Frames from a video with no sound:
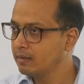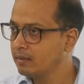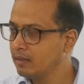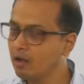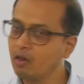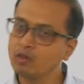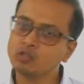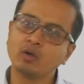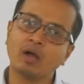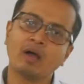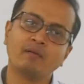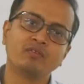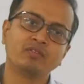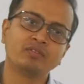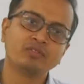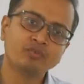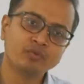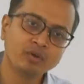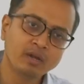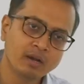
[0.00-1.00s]
They also have a
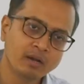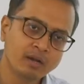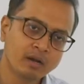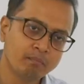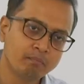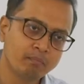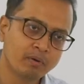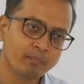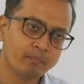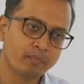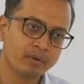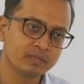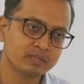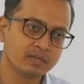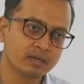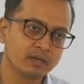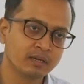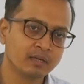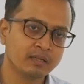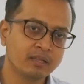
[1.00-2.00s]
3n number
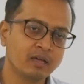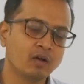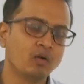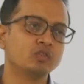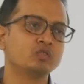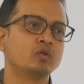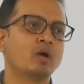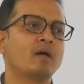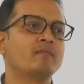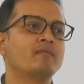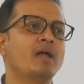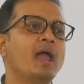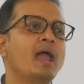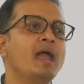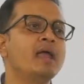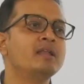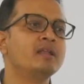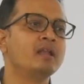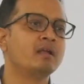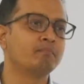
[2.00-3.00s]
present. They also have an
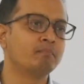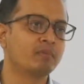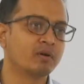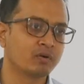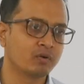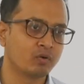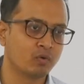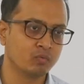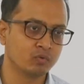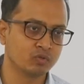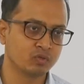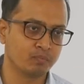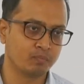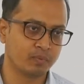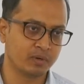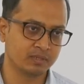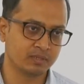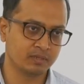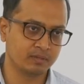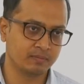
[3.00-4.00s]
n number chromosome
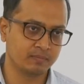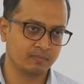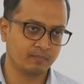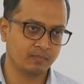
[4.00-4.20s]
present.